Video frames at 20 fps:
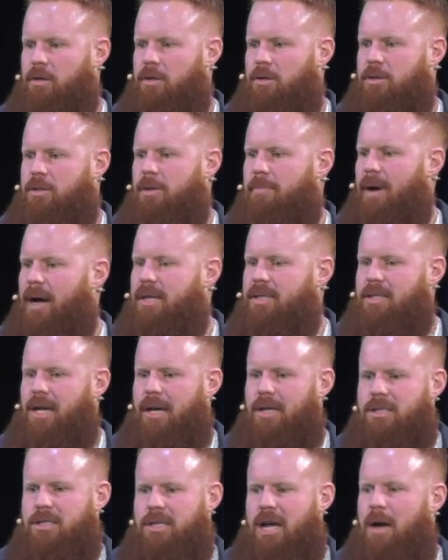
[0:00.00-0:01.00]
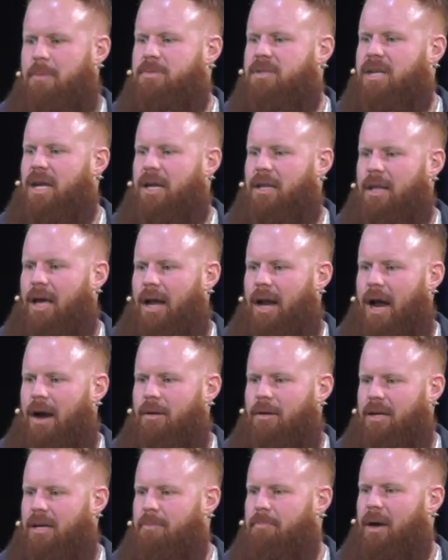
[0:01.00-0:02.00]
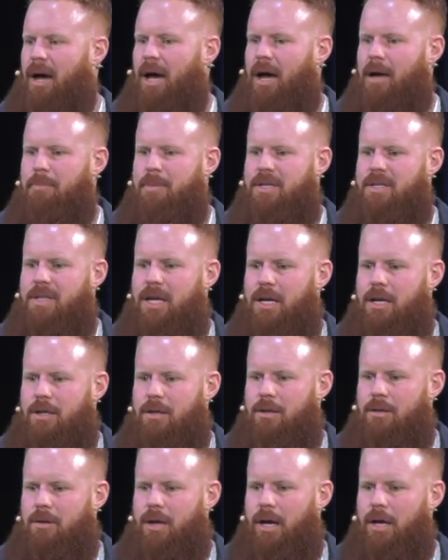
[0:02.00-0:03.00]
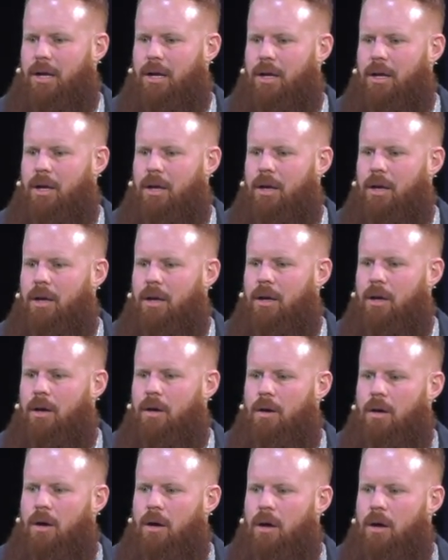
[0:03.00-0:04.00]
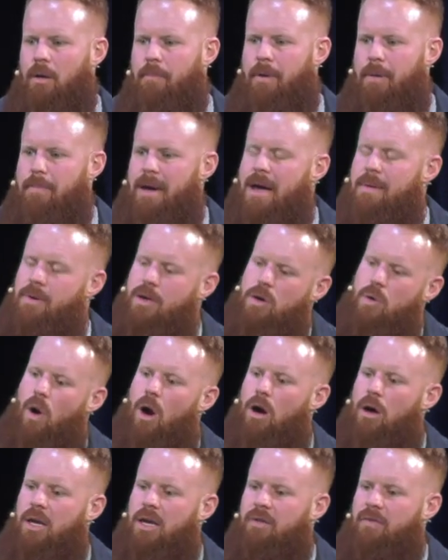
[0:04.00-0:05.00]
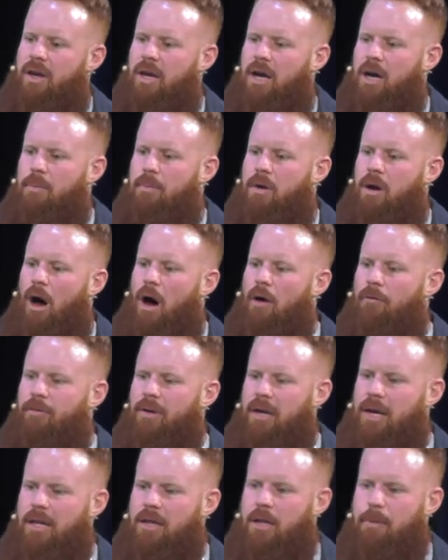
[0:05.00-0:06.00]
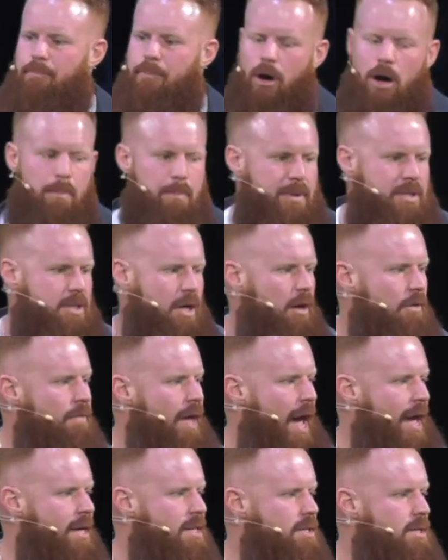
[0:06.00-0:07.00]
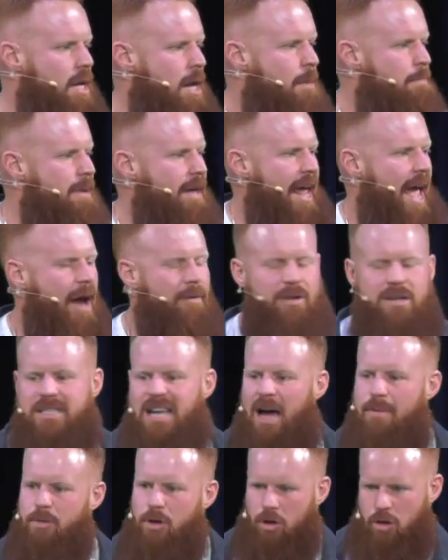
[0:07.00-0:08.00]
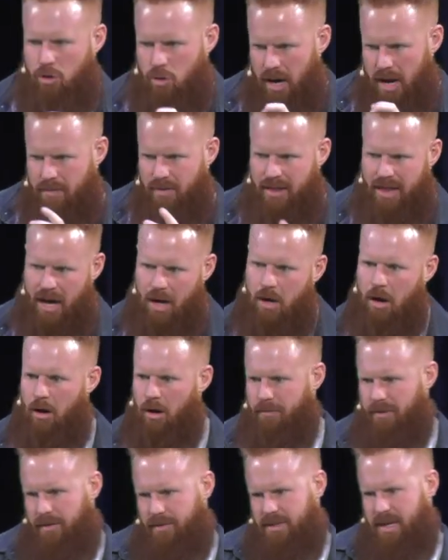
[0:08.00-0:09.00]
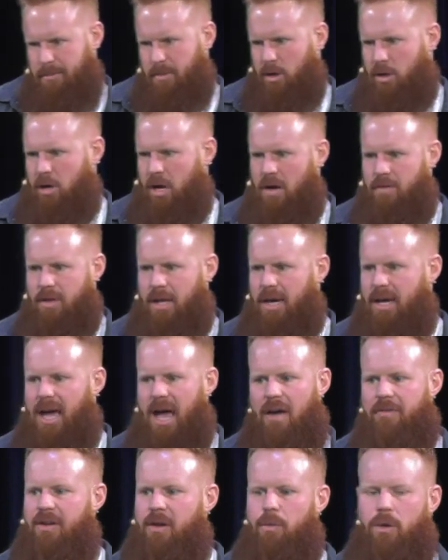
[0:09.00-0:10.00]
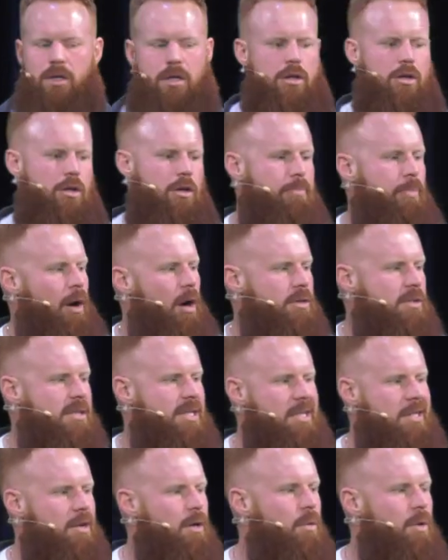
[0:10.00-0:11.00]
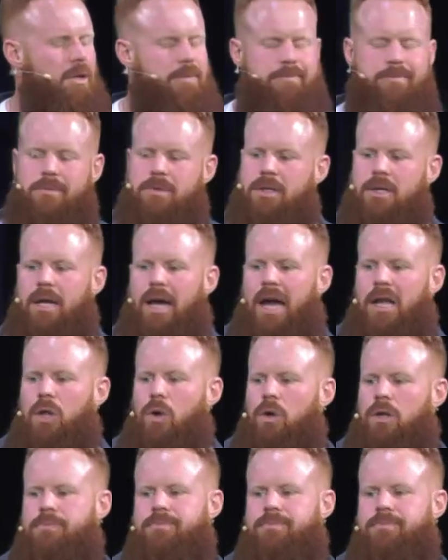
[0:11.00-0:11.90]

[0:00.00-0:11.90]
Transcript: Somebody's like, stop saying that. Or, Get behind me, Satan, right? But maybe you are giving up coffee, and the purpose of that is, man, every time you're craving that coffee, every time you're craving that caffeine, what do you do? You pause and say, you know what? Hey, Lord,